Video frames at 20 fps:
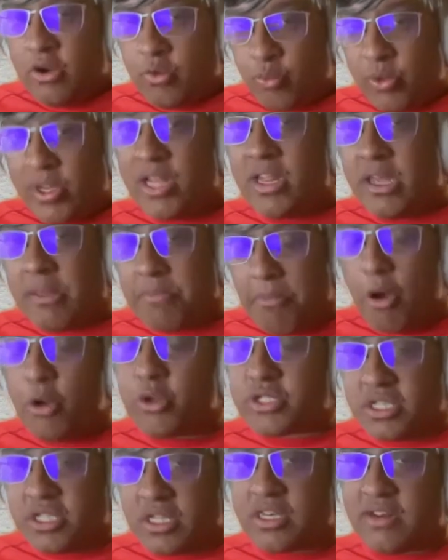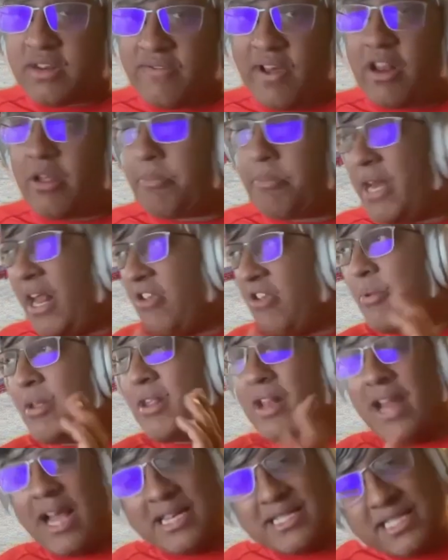Really, most of the development has been
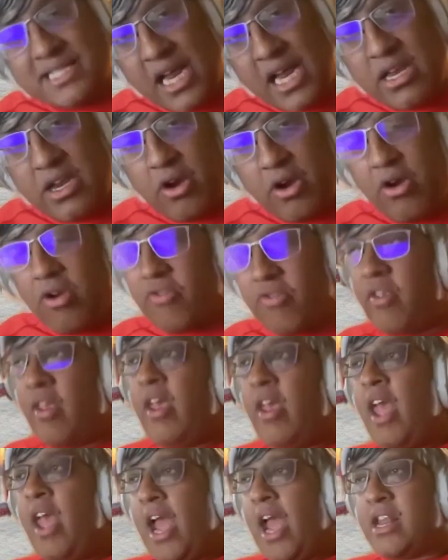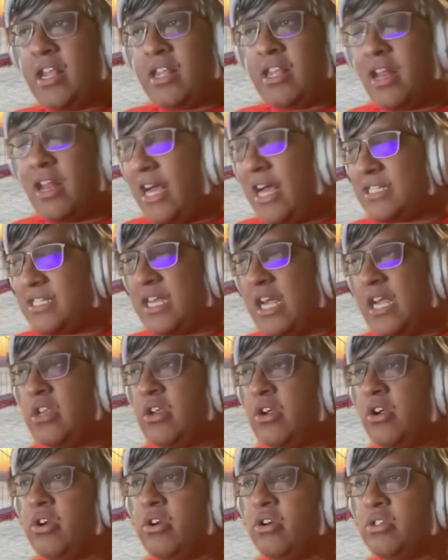the last 10 years, and in the last 10
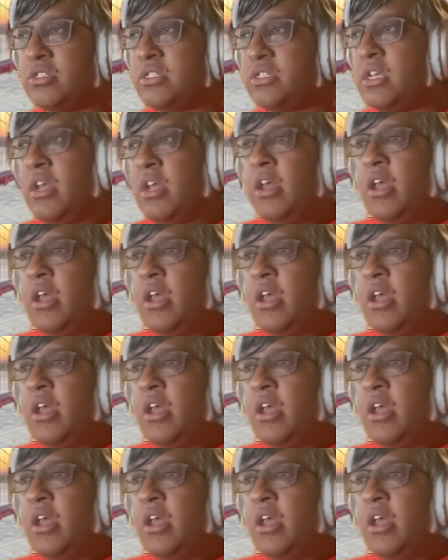years,